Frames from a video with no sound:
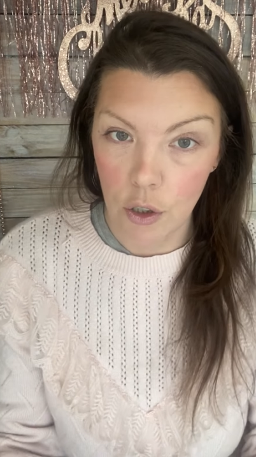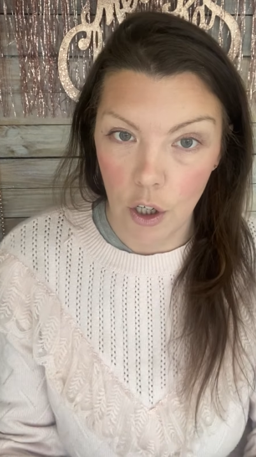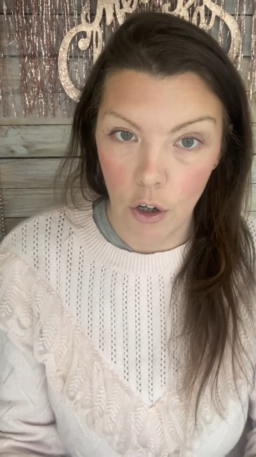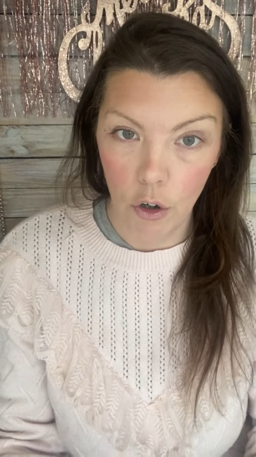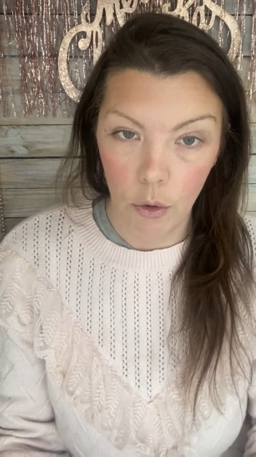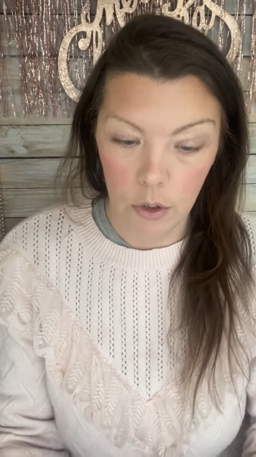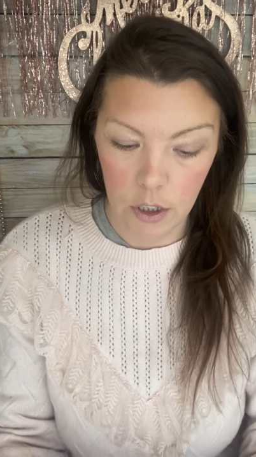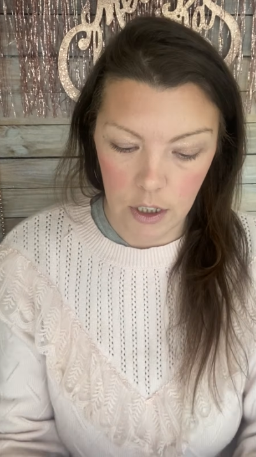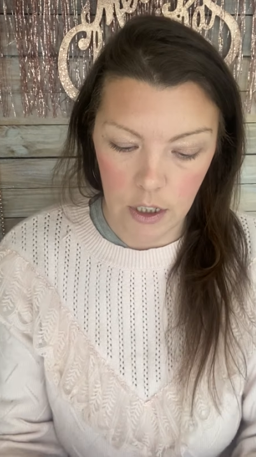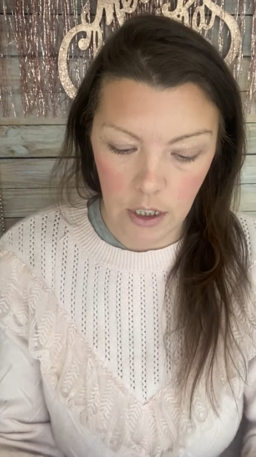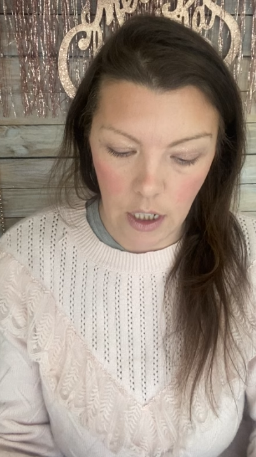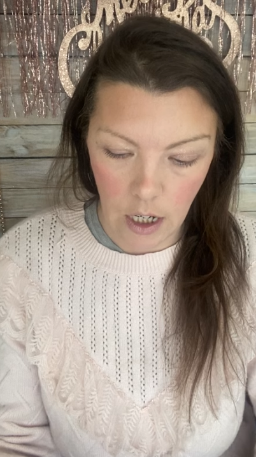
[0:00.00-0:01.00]
They all wanted
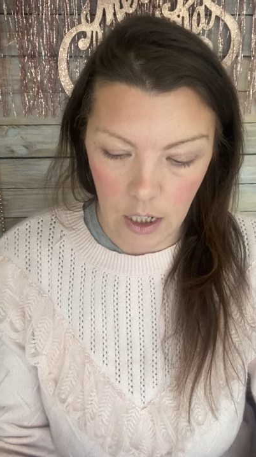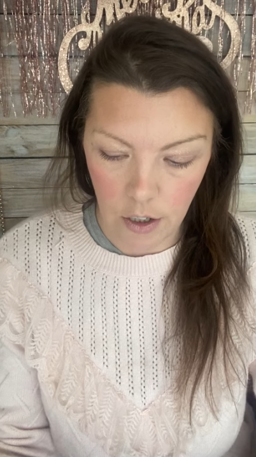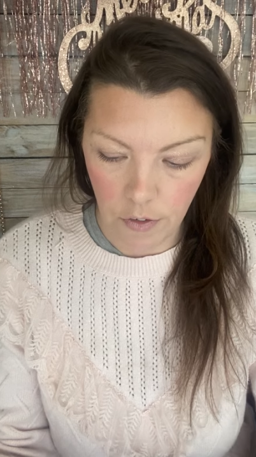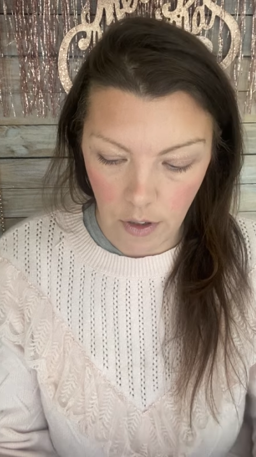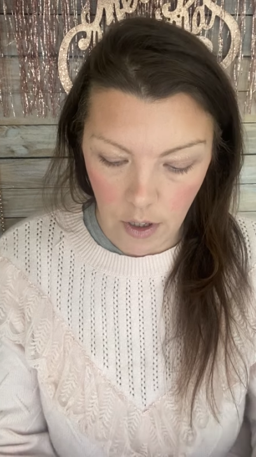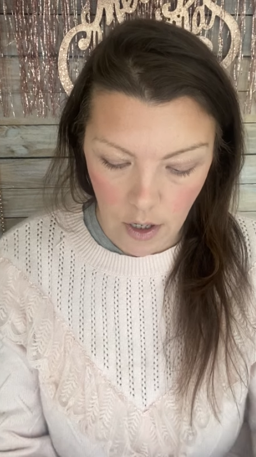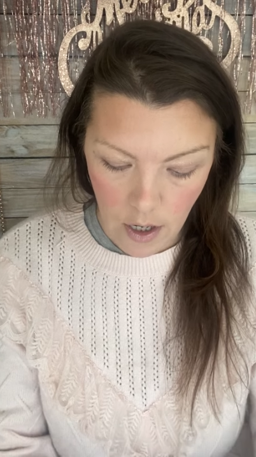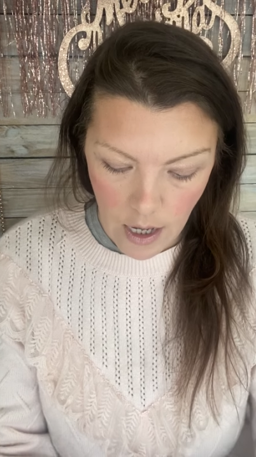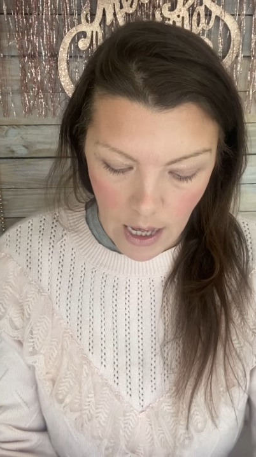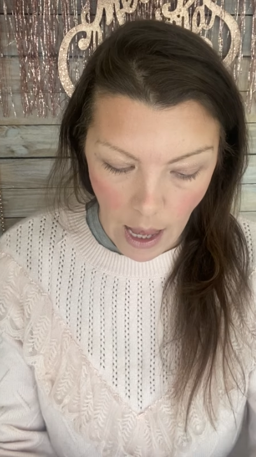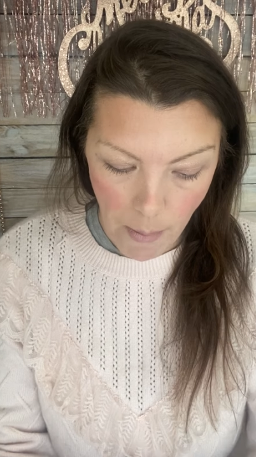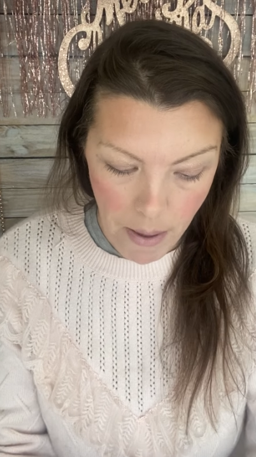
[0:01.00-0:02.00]
to kind of
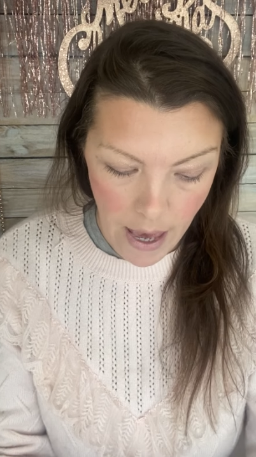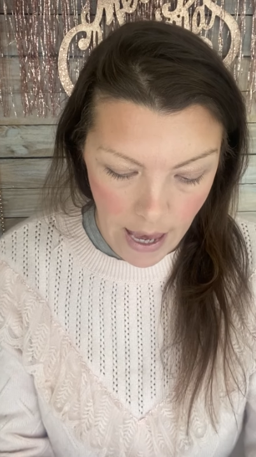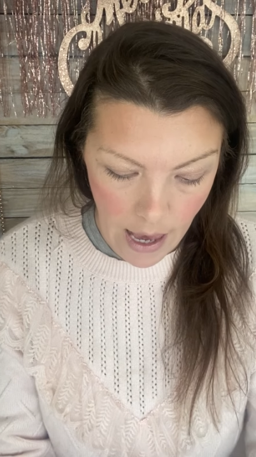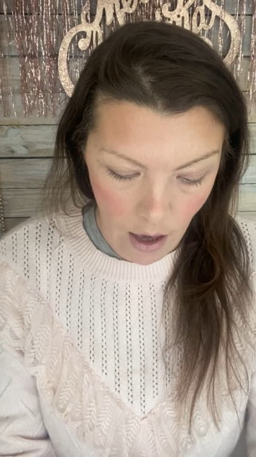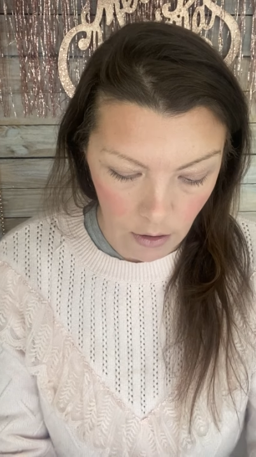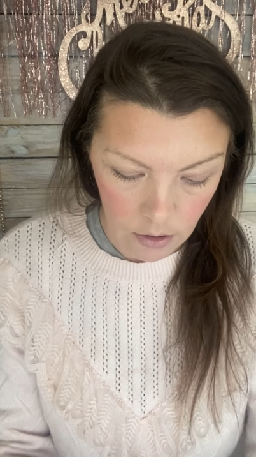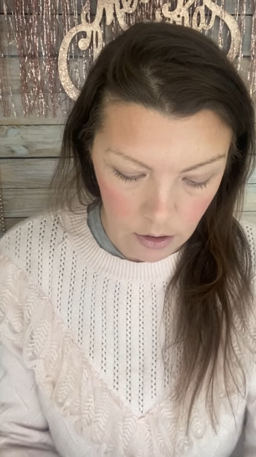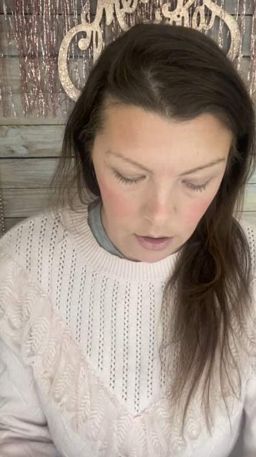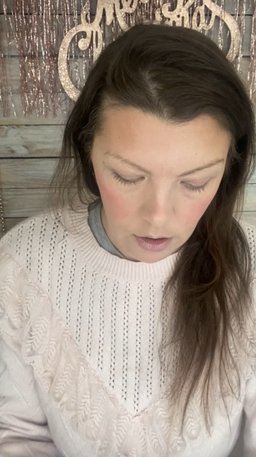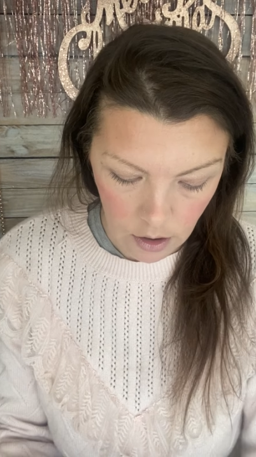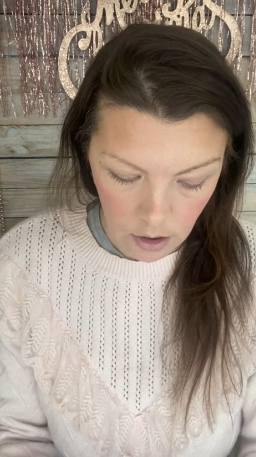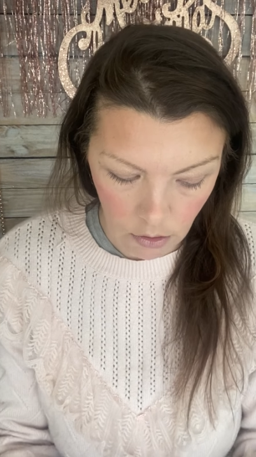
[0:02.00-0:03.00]
appear.
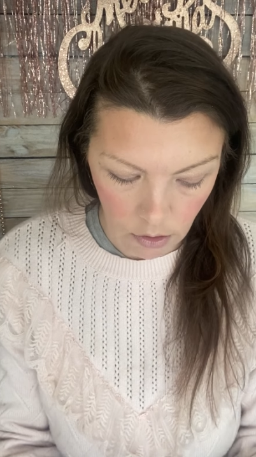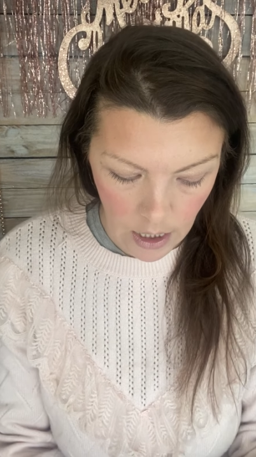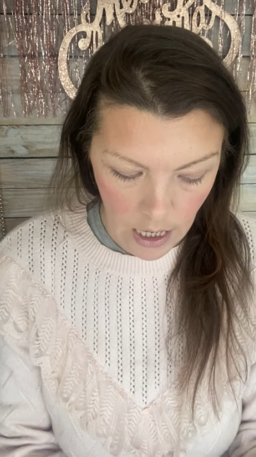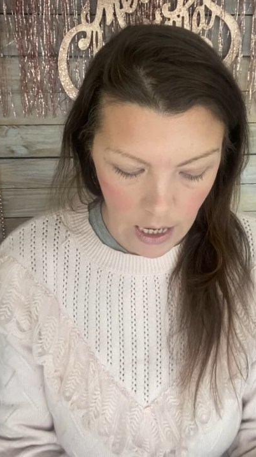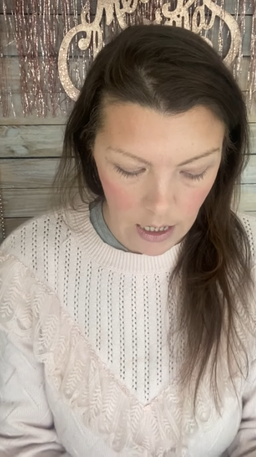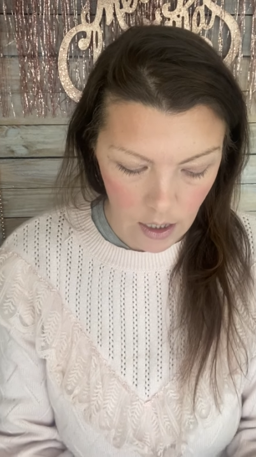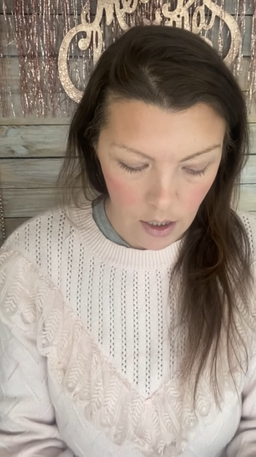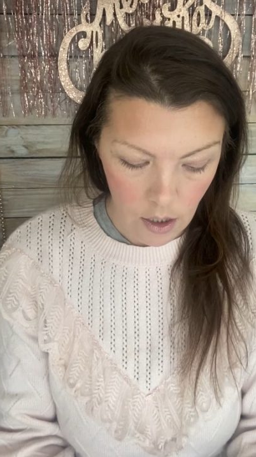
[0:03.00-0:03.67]
Okay.